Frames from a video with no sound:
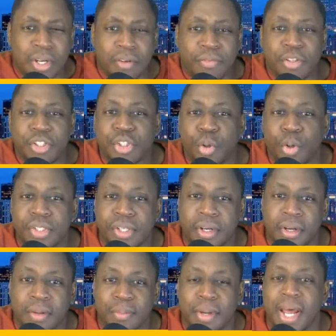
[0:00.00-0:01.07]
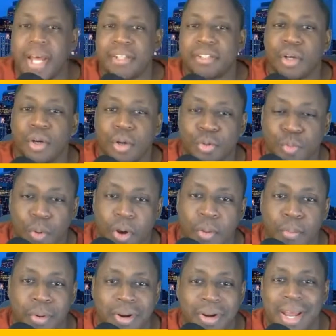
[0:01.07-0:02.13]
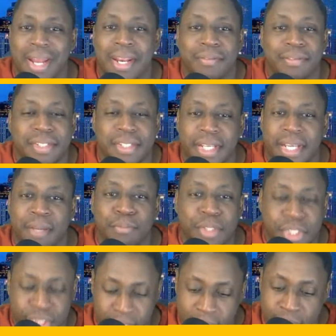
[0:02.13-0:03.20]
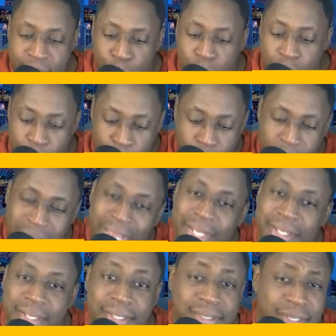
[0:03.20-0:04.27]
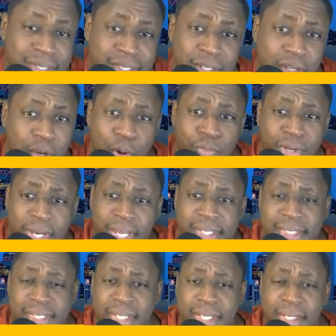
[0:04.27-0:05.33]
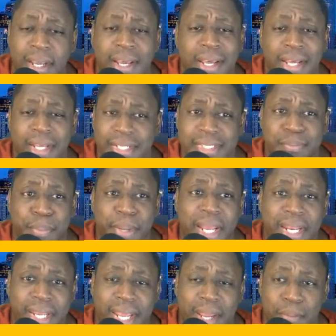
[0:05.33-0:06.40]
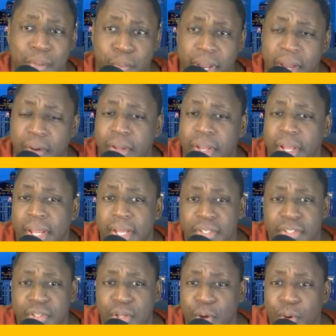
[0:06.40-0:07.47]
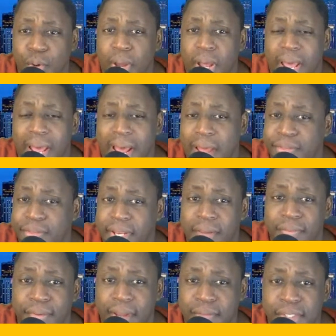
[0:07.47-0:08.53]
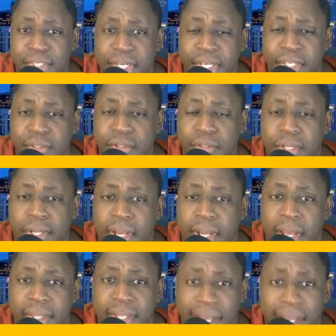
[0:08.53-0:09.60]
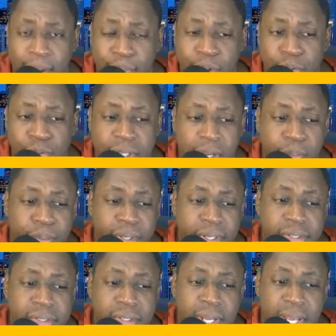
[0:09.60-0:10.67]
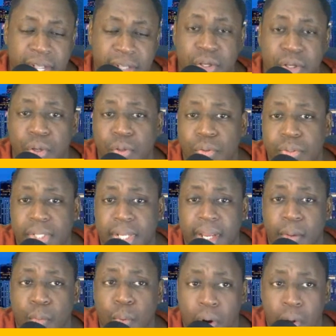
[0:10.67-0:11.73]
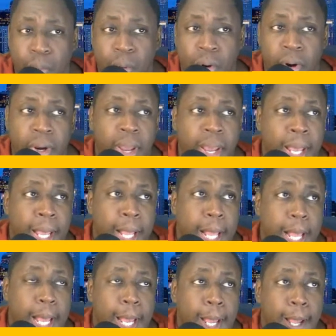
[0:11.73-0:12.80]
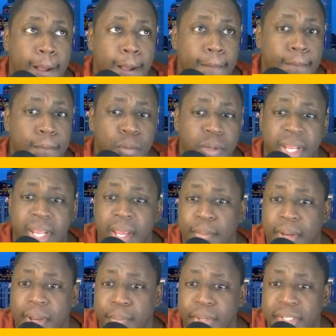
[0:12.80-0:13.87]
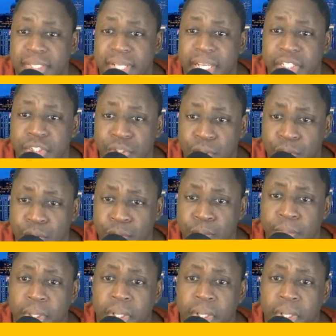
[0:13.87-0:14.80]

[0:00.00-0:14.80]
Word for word: for short term, Costco's, Walmart. I never seen empty shelves in Walmart like this until COVID nineteen. This panic came about. So I think they forever changed. It. Uh, they help those companies, Costco's. They help Walmart. Um, they help companies like Zoom.